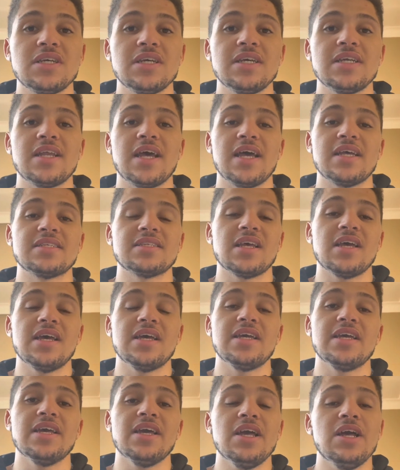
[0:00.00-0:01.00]
It has
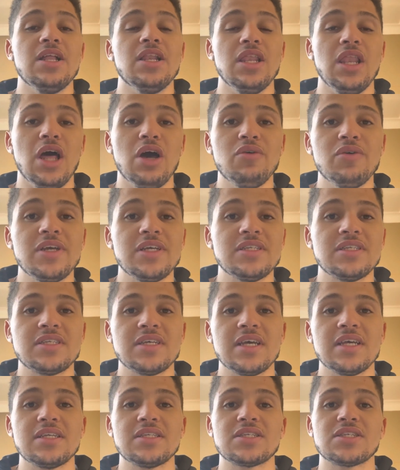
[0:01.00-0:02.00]
a low
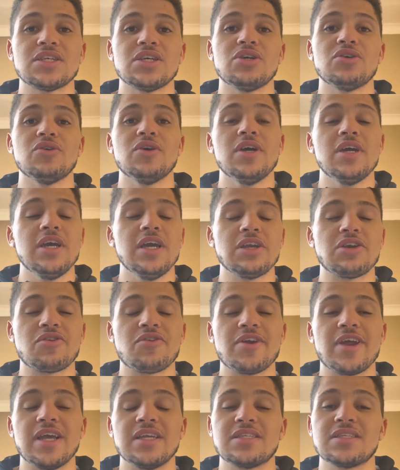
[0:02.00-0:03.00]
intake, so it
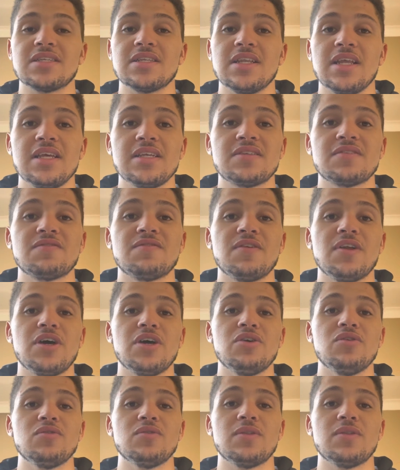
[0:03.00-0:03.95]
creates less flow.